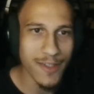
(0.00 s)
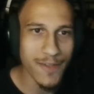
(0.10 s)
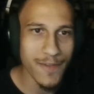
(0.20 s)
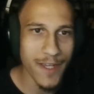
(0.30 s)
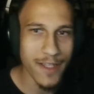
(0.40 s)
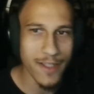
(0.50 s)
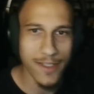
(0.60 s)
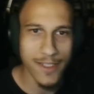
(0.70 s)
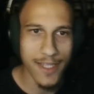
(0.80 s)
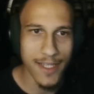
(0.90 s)
Andrew
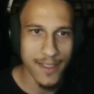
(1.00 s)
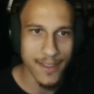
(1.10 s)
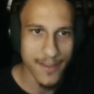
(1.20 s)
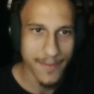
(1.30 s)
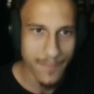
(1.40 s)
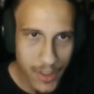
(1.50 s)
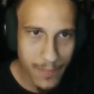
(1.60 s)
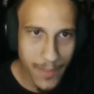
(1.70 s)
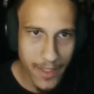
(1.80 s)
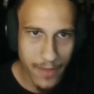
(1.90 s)
Vander says, You
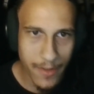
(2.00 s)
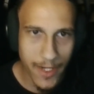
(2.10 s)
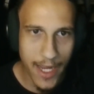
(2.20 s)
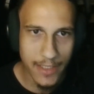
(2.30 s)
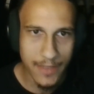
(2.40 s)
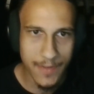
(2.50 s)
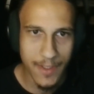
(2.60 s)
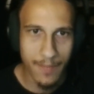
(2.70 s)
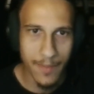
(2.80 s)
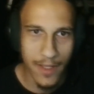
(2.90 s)
should make the
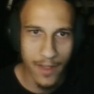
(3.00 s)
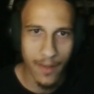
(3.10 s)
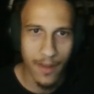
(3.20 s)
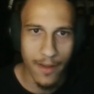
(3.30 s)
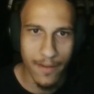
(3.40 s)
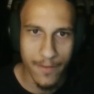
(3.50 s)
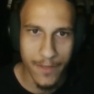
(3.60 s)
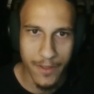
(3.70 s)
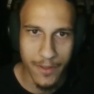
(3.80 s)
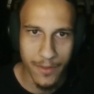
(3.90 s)
reaction thumbnail of
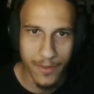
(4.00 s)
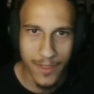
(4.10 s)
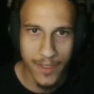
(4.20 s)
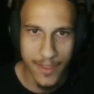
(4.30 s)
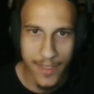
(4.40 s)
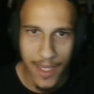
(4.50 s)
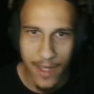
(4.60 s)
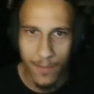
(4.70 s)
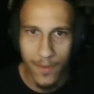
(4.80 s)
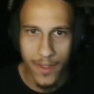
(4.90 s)
you to the
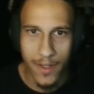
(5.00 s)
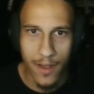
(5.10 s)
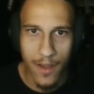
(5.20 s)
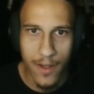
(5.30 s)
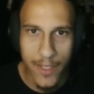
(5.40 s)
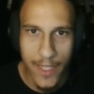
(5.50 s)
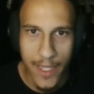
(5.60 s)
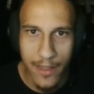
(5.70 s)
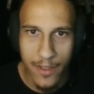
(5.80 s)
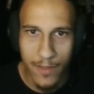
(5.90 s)
side with an
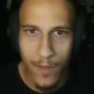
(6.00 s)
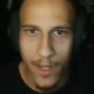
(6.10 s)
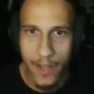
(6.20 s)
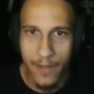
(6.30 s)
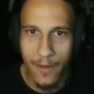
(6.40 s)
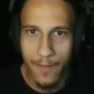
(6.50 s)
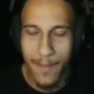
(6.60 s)
uncannily wide